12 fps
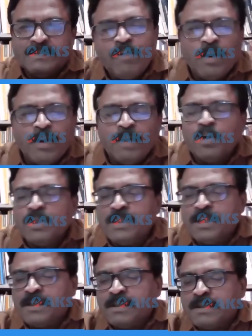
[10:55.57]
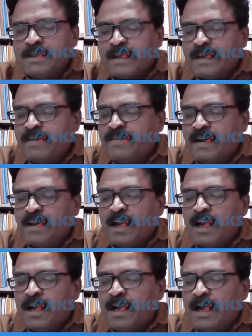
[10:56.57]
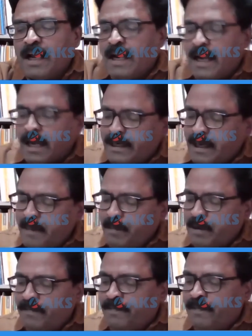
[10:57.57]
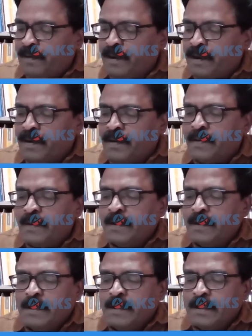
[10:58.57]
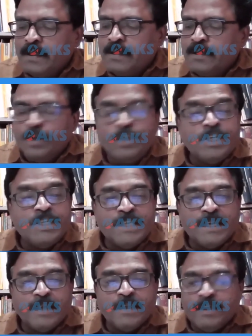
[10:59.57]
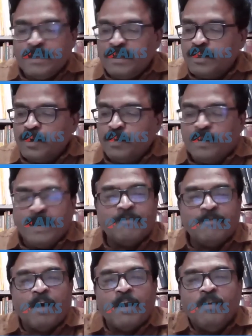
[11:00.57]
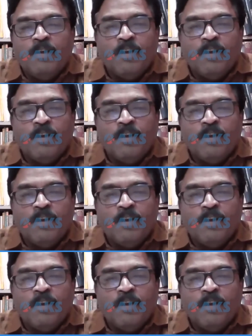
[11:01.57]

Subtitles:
Have you heard about the recent attempt of UGC to bring foreign